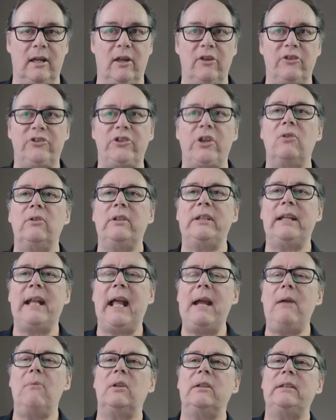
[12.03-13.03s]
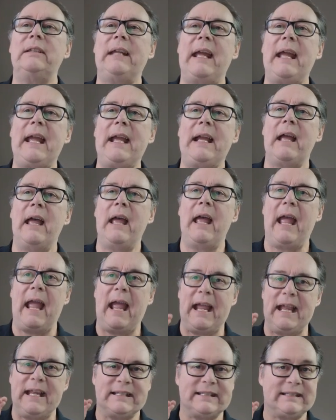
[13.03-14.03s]
So today we'll take
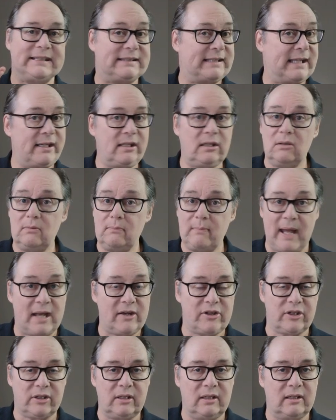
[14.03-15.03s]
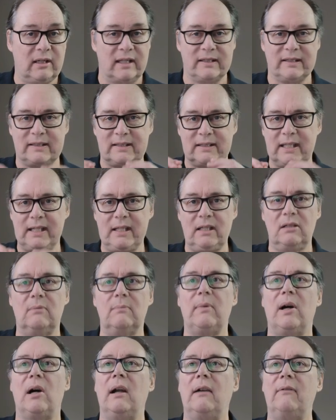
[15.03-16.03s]
a single measure, a single
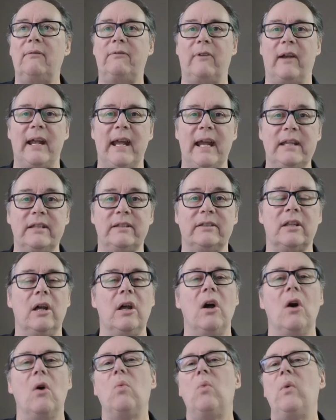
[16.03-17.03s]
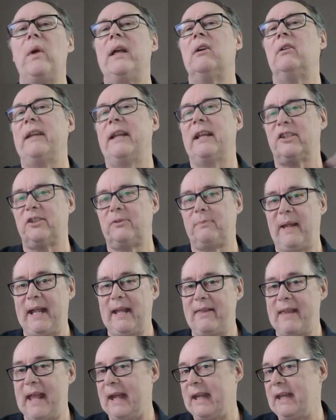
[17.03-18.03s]
bar phrase, we'll
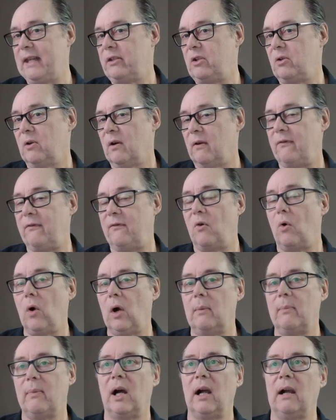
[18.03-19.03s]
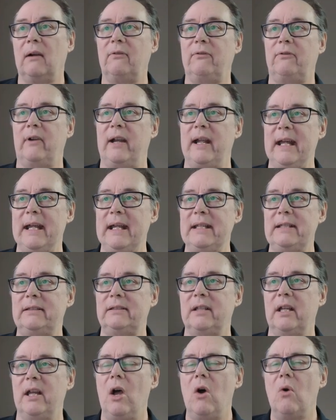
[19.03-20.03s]
expand that into a 4-bar
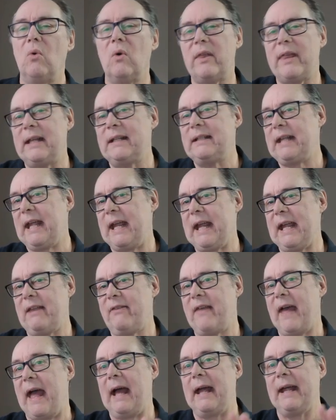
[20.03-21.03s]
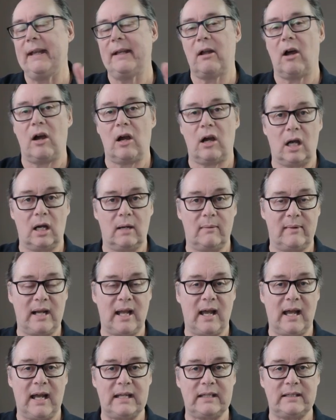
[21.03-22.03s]
phrase, we'll then take that and
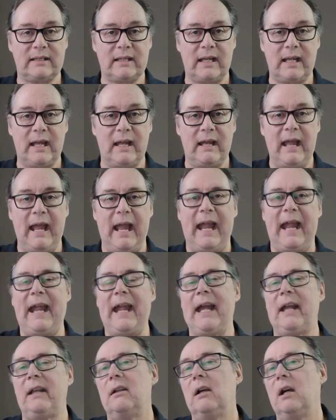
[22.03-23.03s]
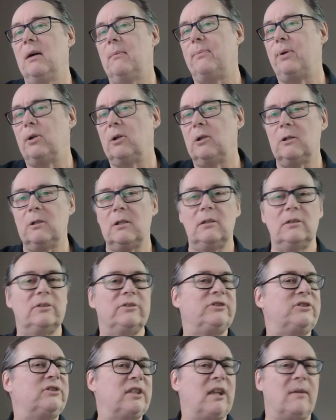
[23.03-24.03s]
harmonize it and pull
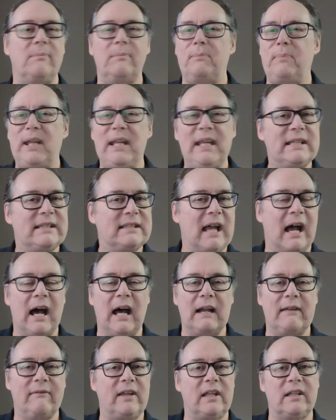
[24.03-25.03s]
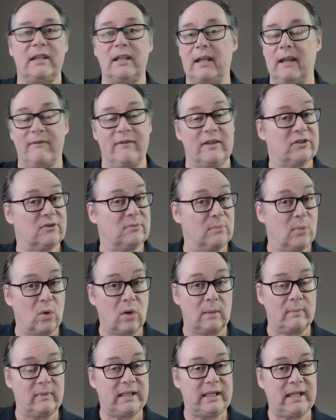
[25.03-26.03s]
some piece out of it to give us
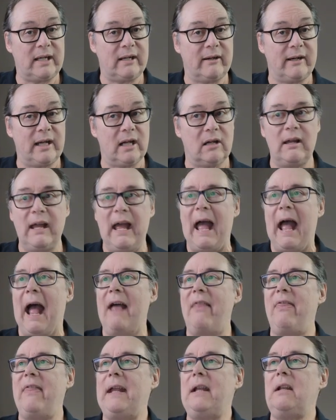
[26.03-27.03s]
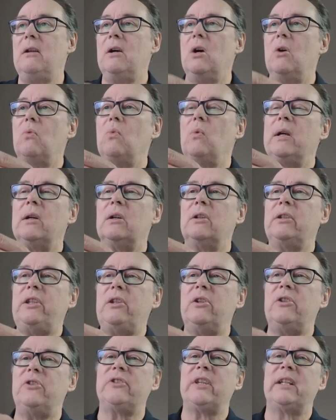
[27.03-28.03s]
more material, and then we'll
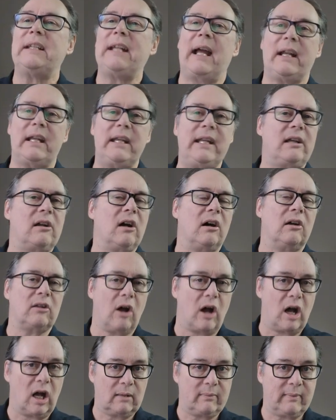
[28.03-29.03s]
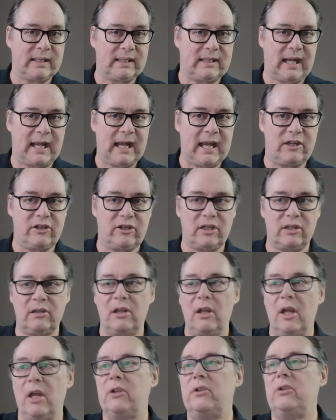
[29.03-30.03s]
use a technique called
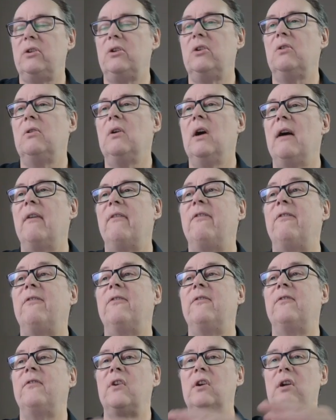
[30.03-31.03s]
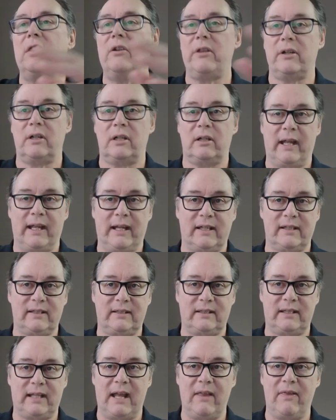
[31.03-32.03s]
augmentation to further
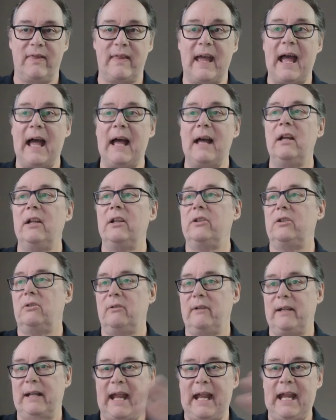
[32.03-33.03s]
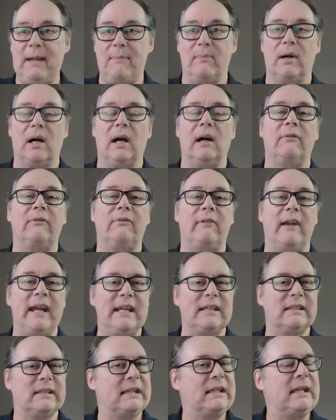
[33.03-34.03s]
extend that to an 8-bar
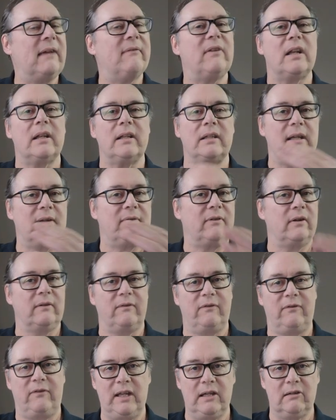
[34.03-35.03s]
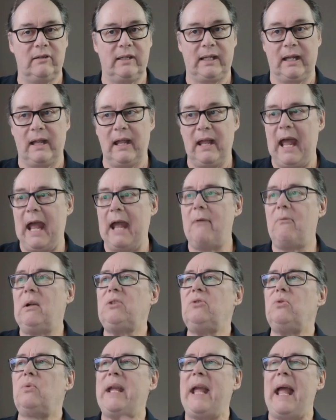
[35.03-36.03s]
phrase and give it a different feeling. And
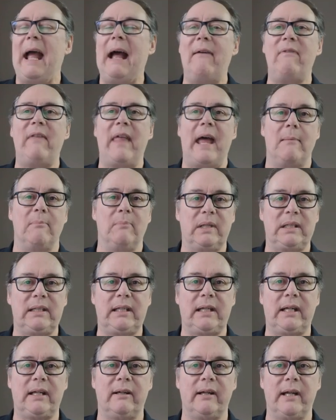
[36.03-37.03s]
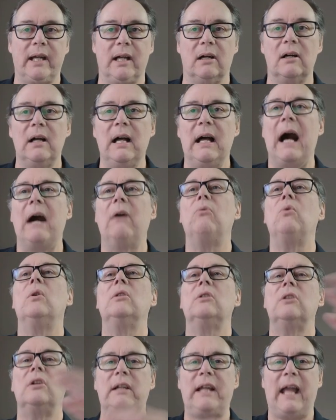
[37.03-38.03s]
once we have that material,
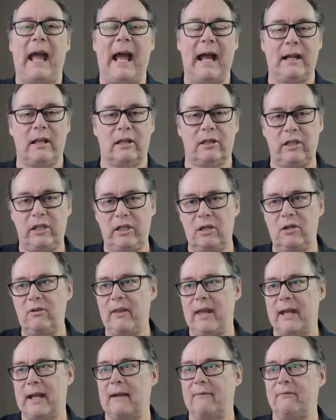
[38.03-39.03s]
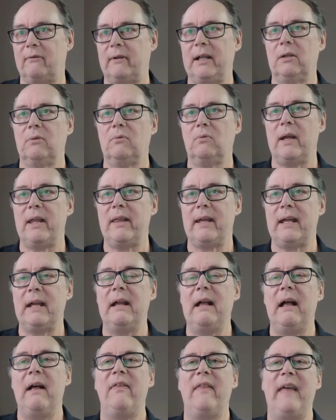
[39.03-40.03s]
we'll look at a cue that I've written with
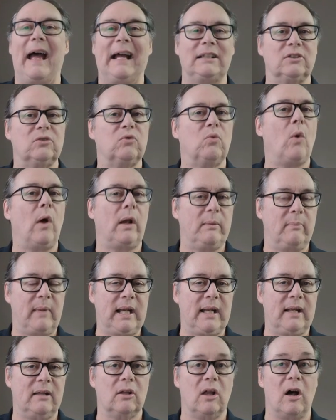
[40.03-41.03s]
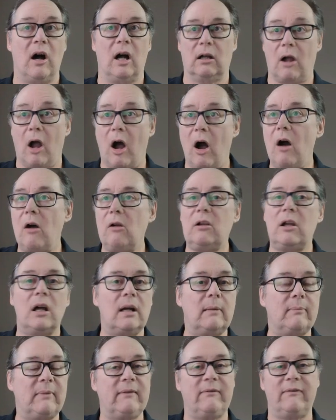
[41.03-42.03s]
it that's 1 minute long, all
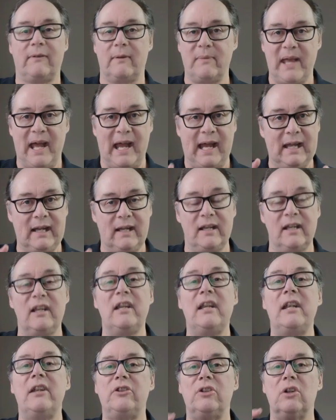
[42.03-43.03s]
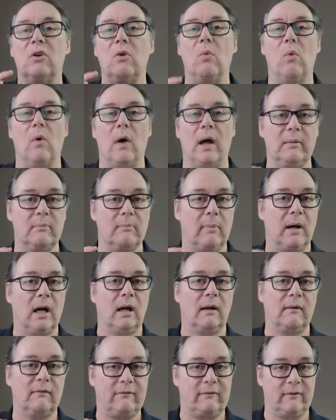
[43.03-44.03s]
coming from that initial
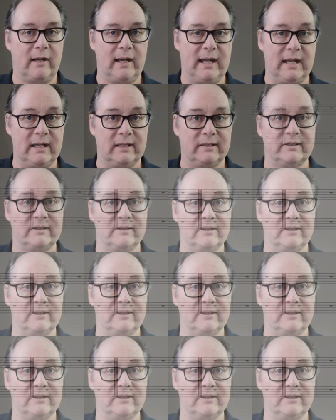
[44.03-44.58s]
1-bar phrase.